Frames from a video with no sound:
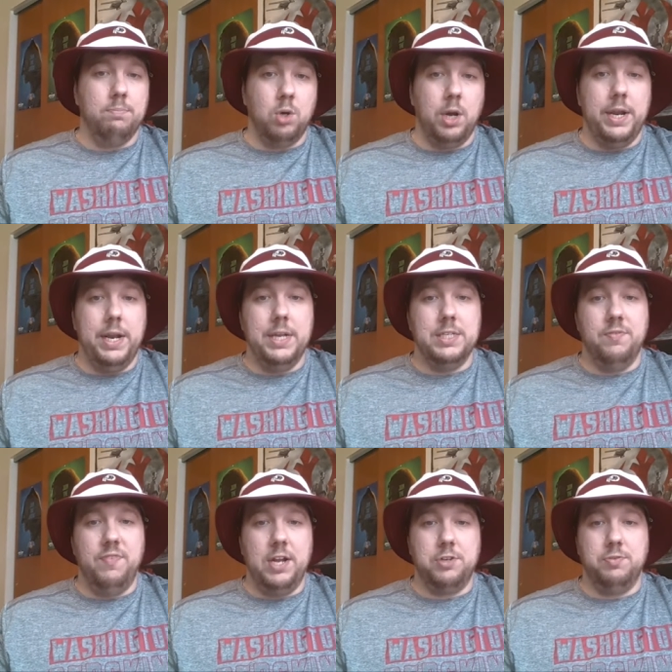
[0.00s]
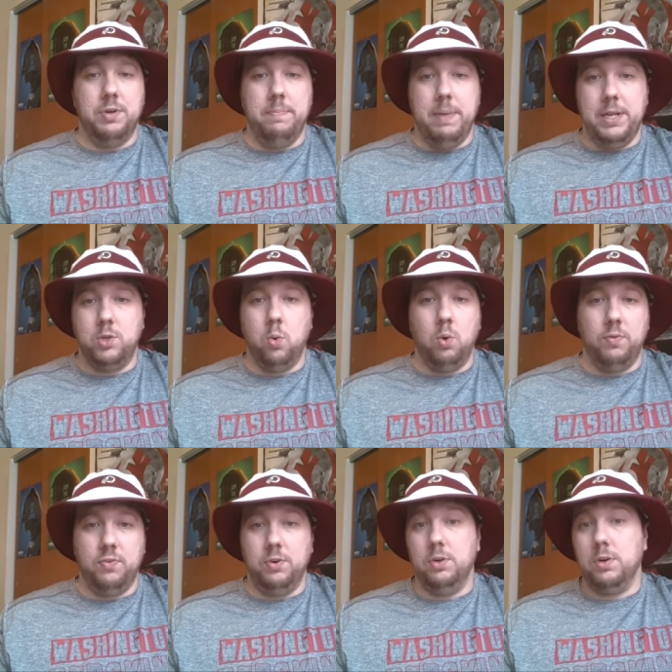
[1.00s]
brought in as a veteran mentor
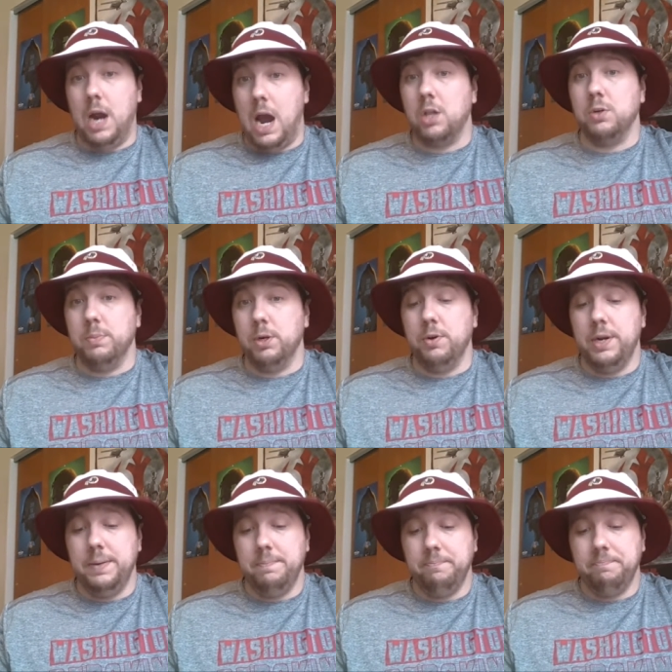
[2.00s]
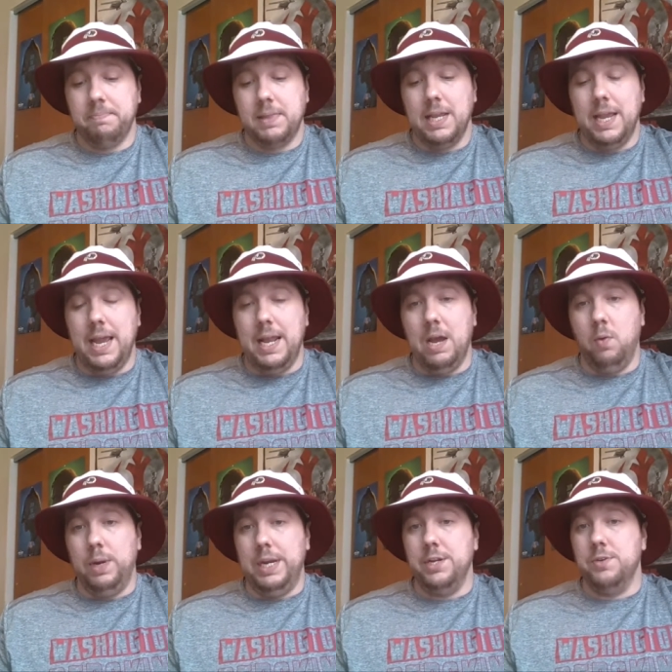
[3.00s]
for Kyler Murray, and
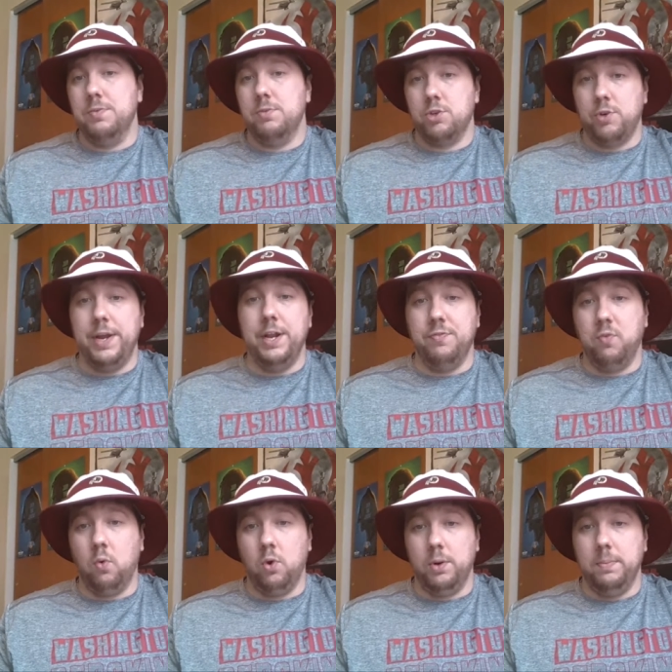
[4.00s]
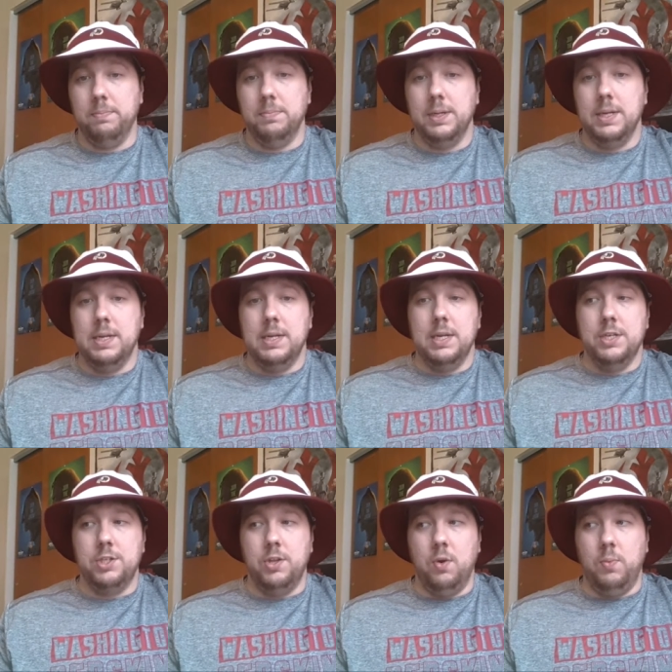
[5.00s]
that we traded for him
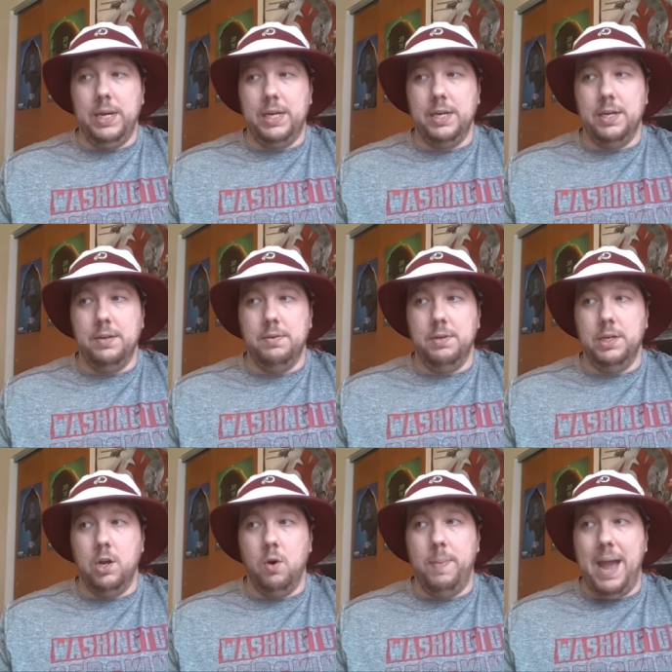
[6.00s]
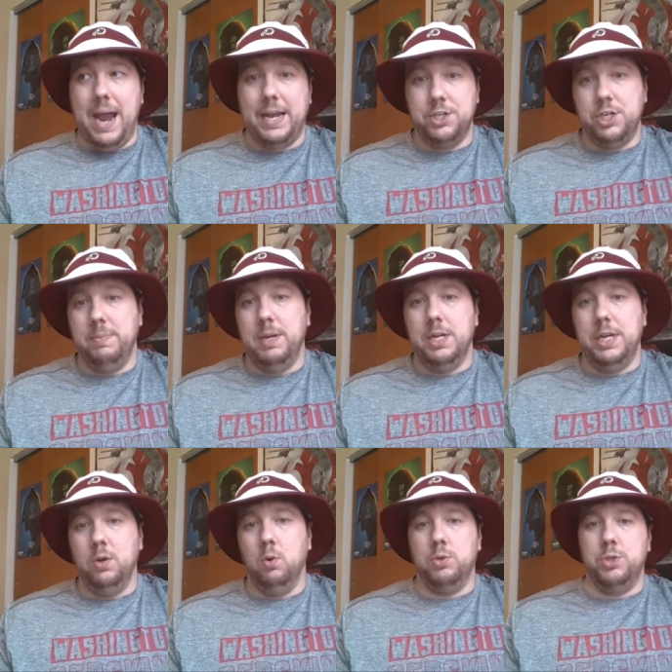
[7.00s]
so that we could, package him in a
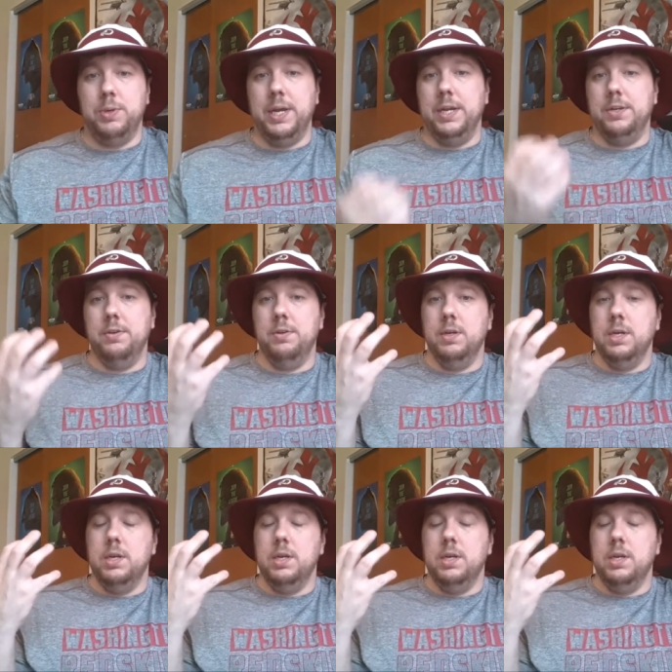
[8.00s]
deal to get